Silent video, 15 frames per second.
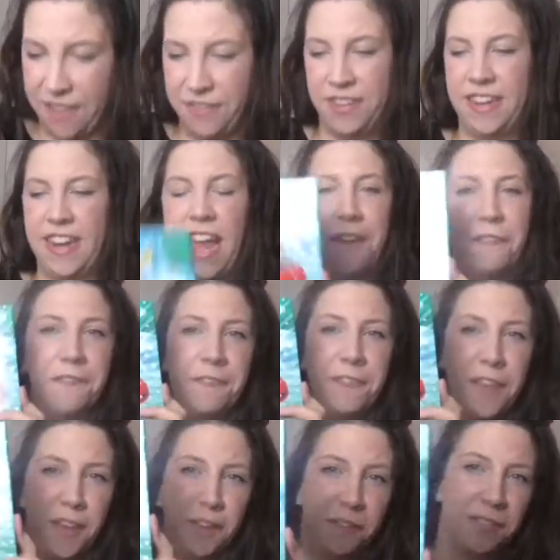I have a
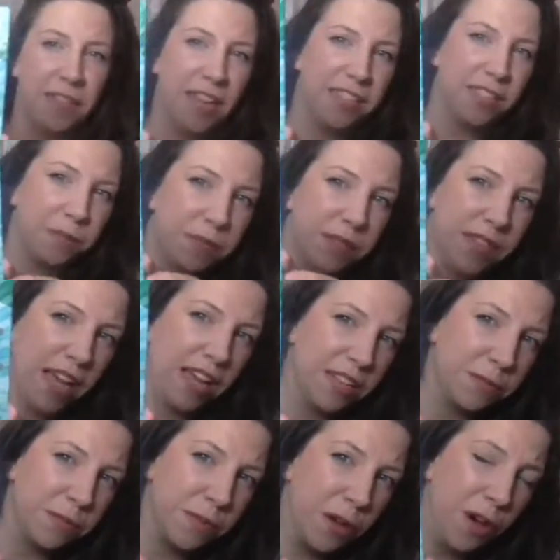nephew that is
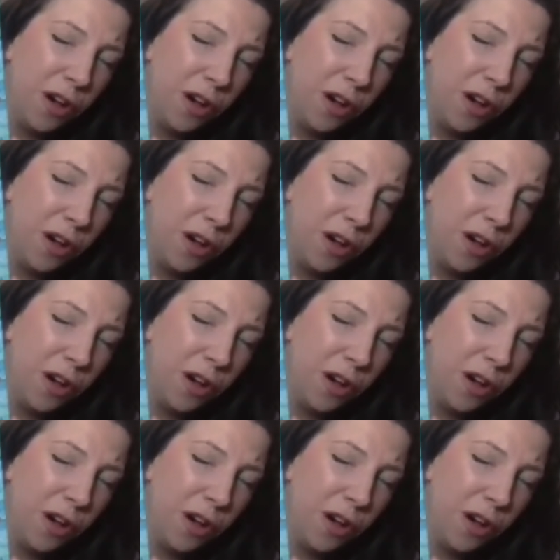obsessed with